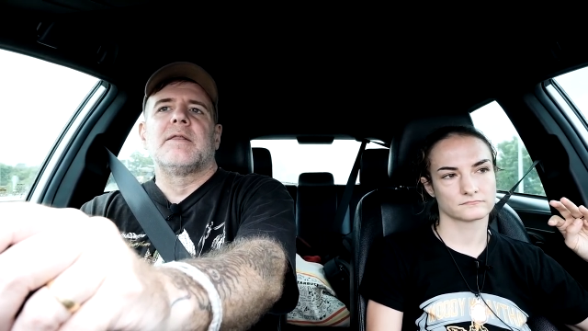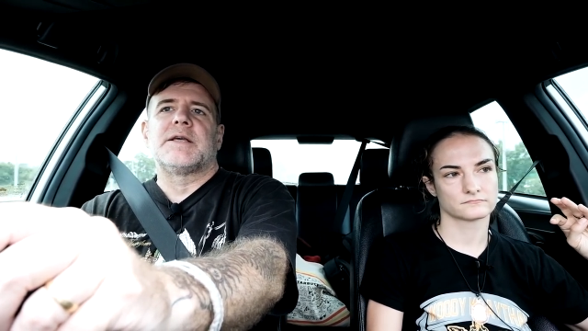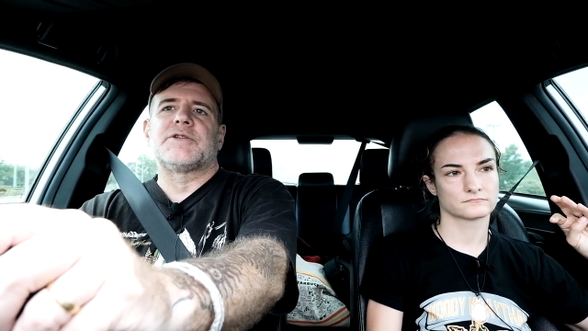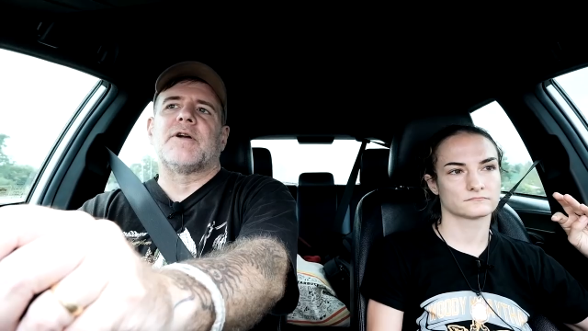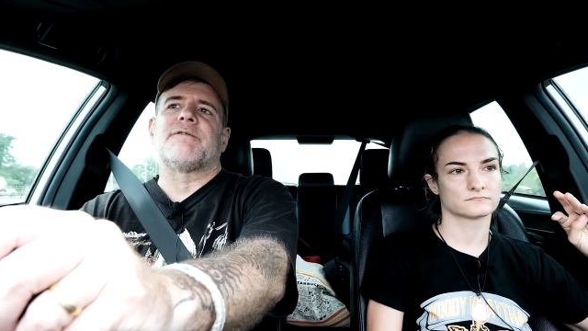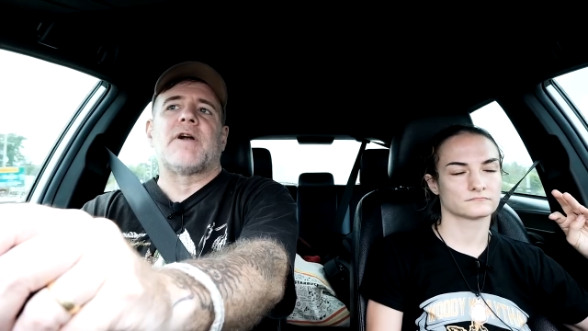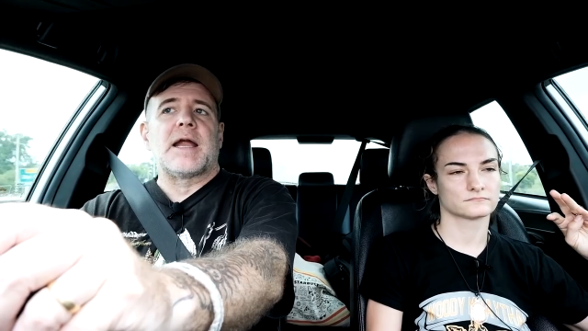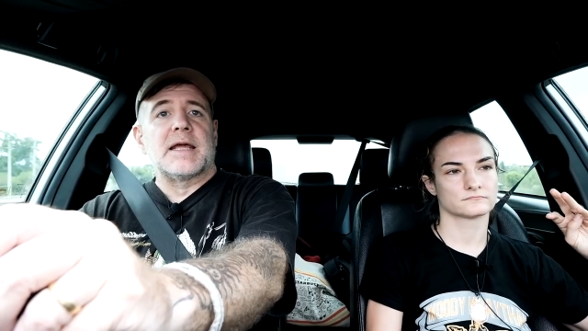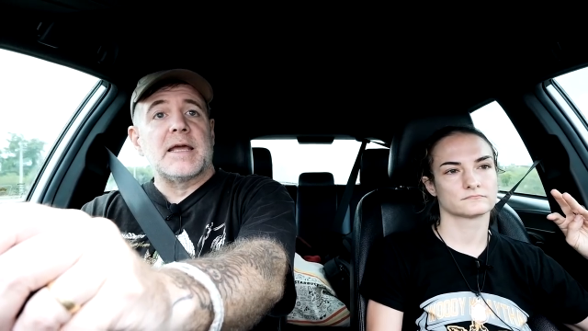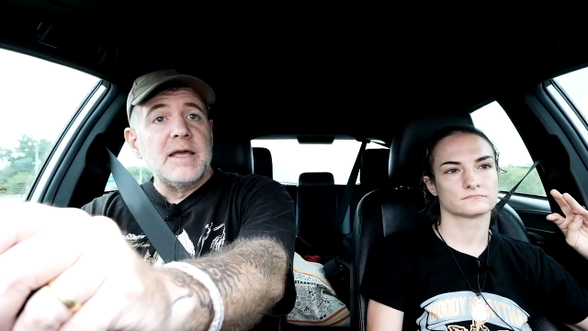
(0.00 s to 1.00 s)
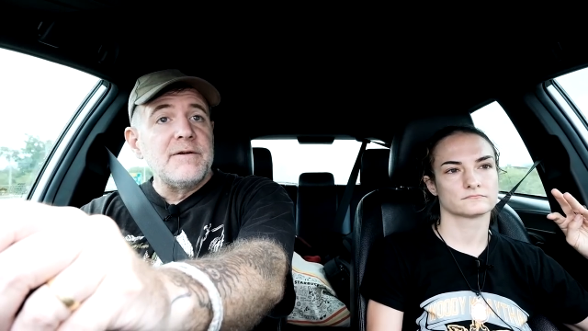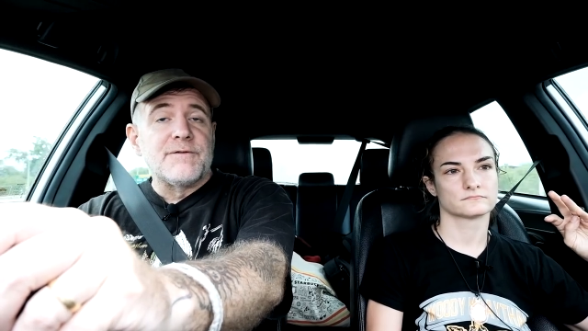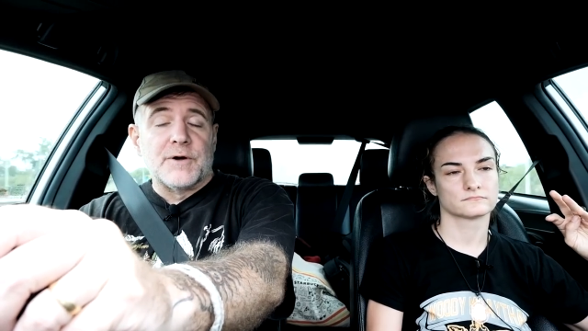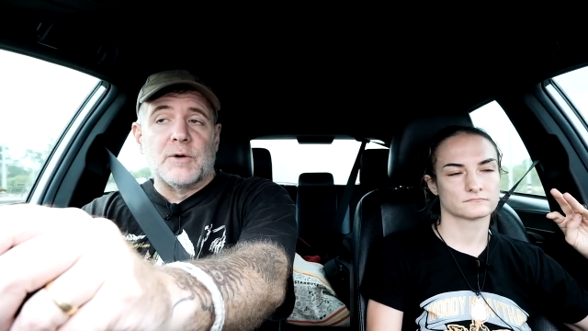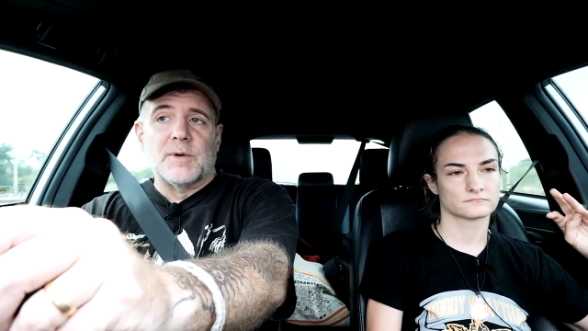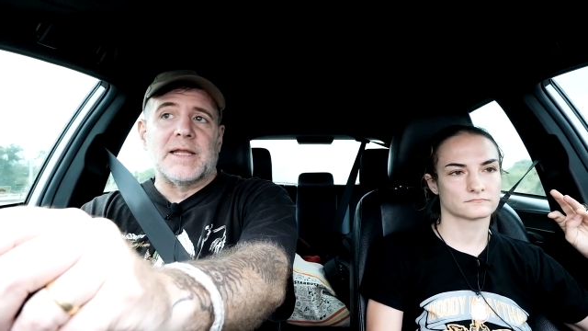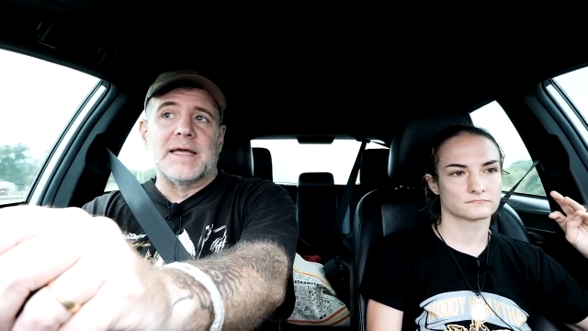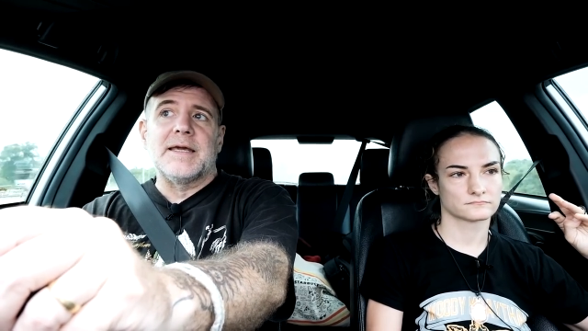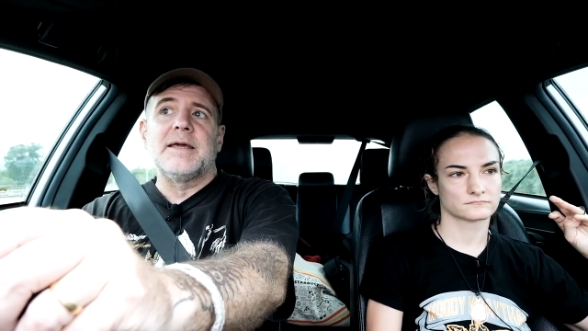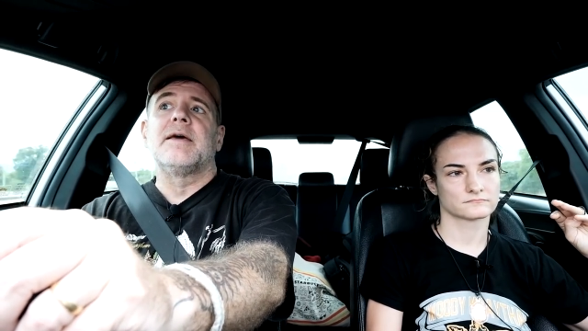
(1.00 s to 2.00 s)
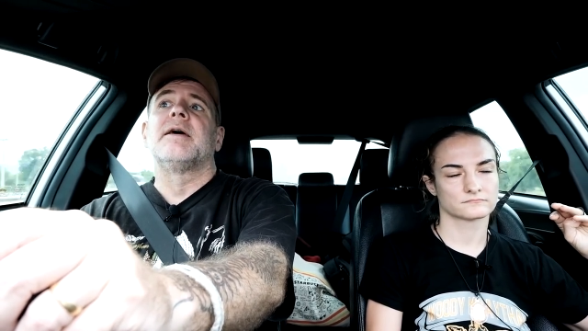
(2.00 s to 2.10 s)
Speaker 1: they start fighting infrequently